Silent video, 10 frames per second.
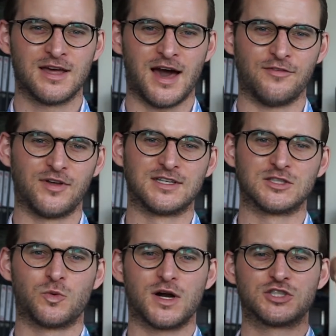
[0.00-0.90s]
I think
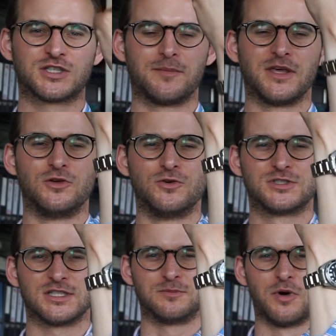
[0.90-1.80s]
this watch can be
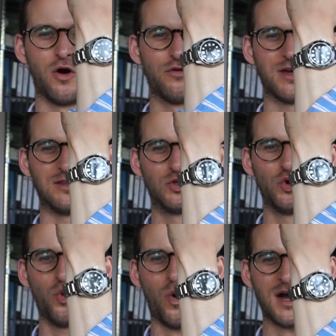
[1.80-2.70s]
used as both a
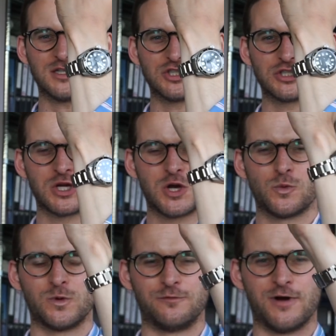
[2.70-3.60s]
tool watch
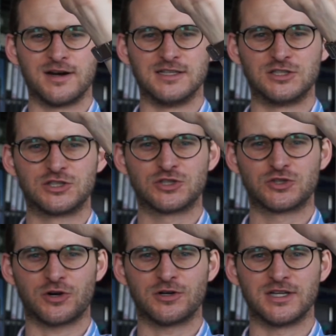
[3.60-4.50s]
with very
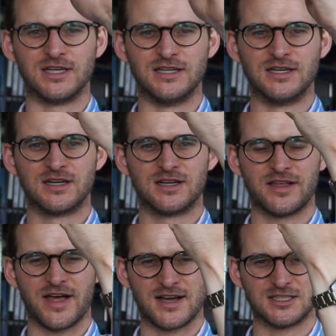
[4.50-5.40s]
sturdy
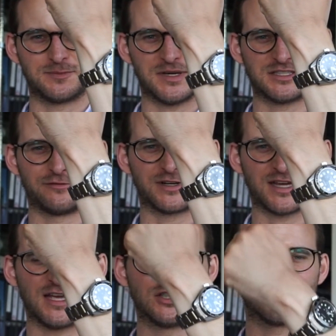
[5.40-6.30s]

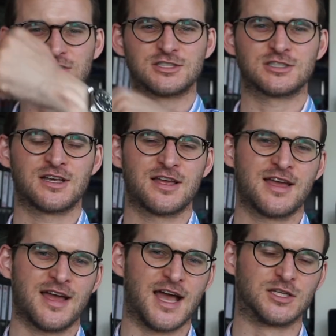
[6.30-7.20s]
specifications,
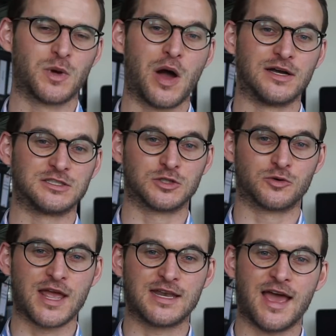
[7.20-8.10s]
as well as a
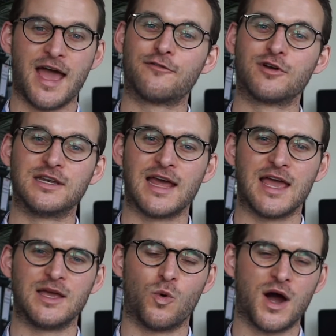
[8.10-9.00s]
great
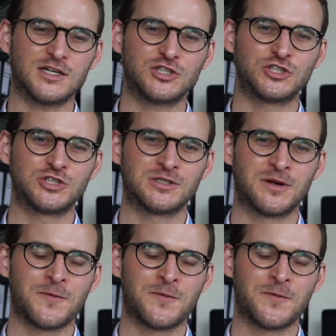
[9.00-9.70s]
everyday watch.